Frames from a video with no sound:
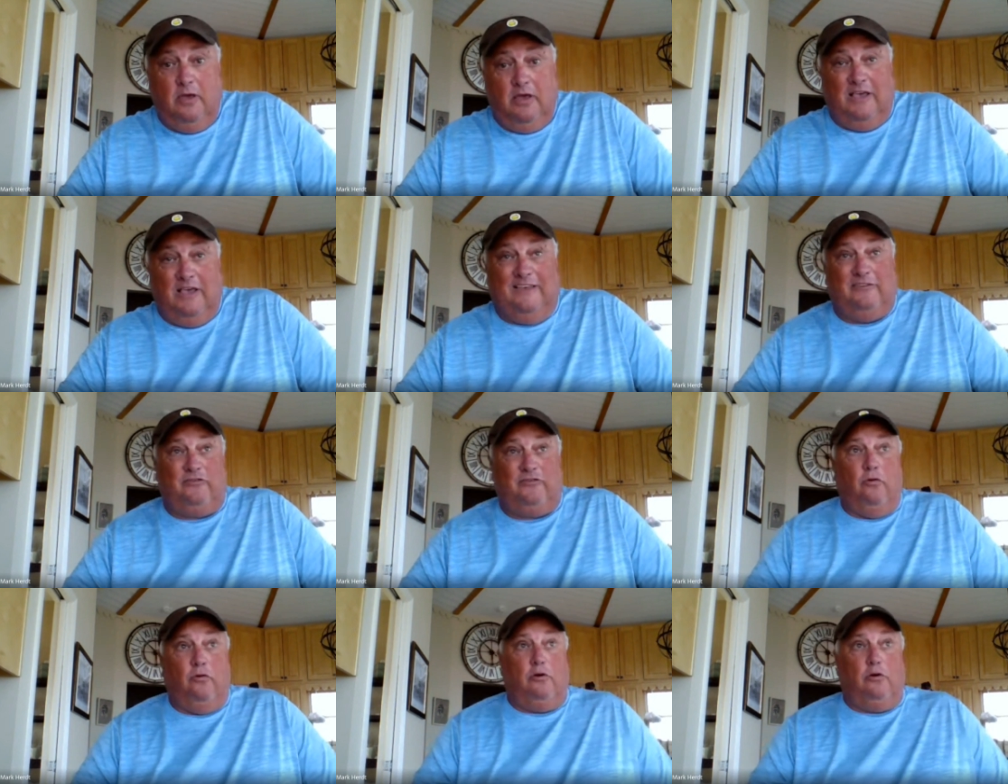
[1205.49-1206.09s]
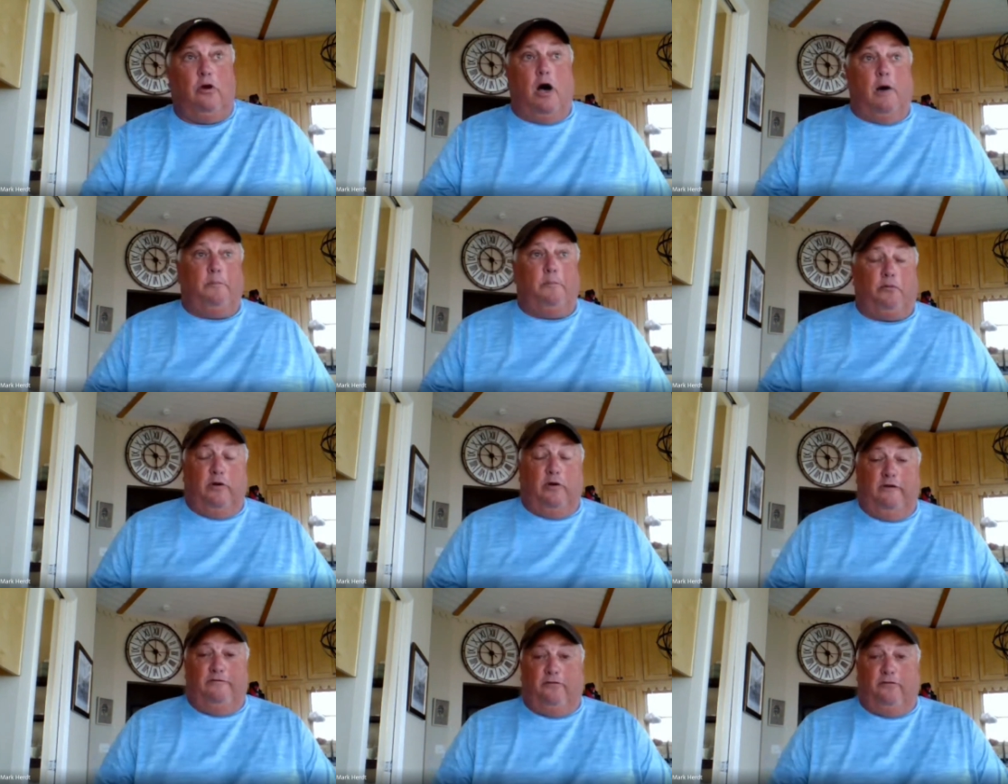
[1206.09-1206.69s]
He's doing all
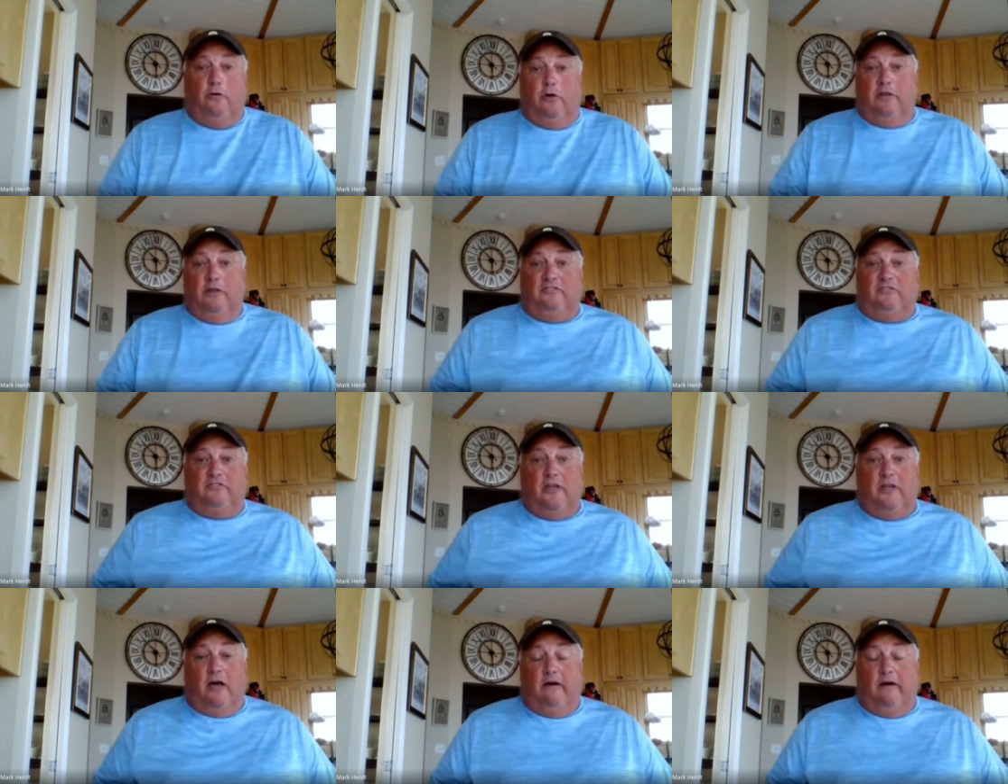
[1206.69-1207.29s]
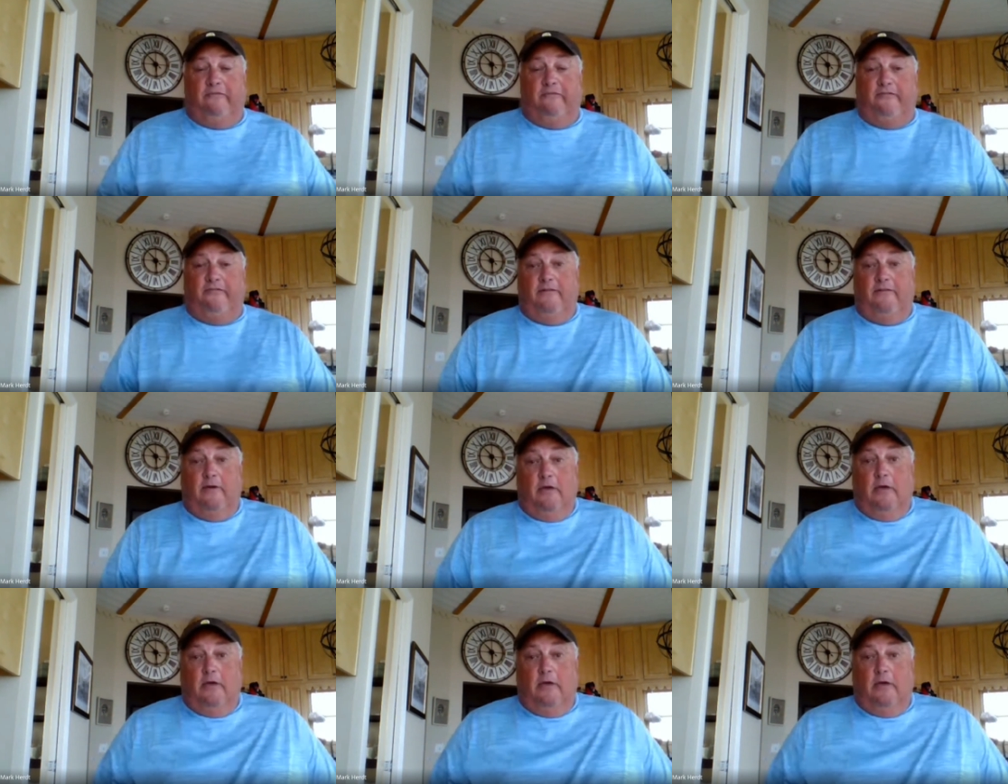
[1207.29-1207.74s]
pre-Floyd stuff